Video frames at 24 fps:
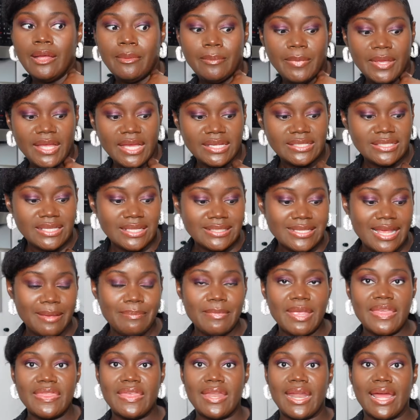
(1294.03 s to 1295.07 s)
because does that
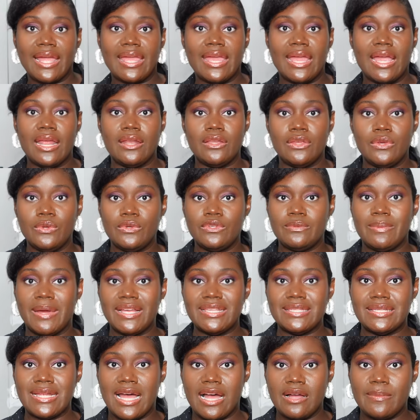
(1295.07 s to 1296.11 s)
mean that I can't use my
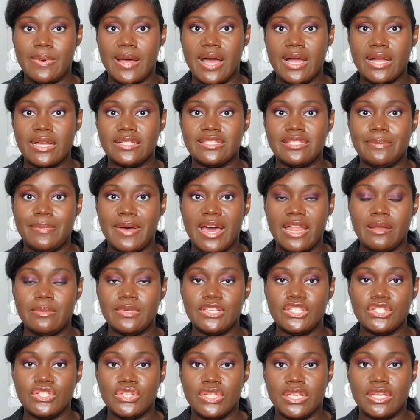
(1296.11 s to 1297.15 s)
stock pot because the bottom
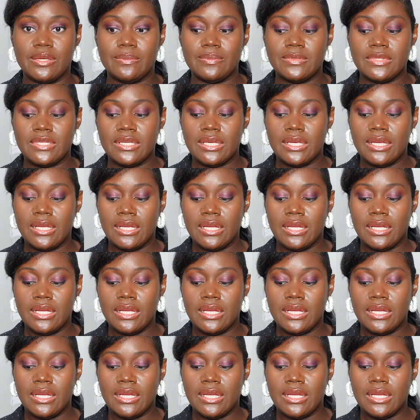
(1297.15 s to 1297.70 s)
is chipped?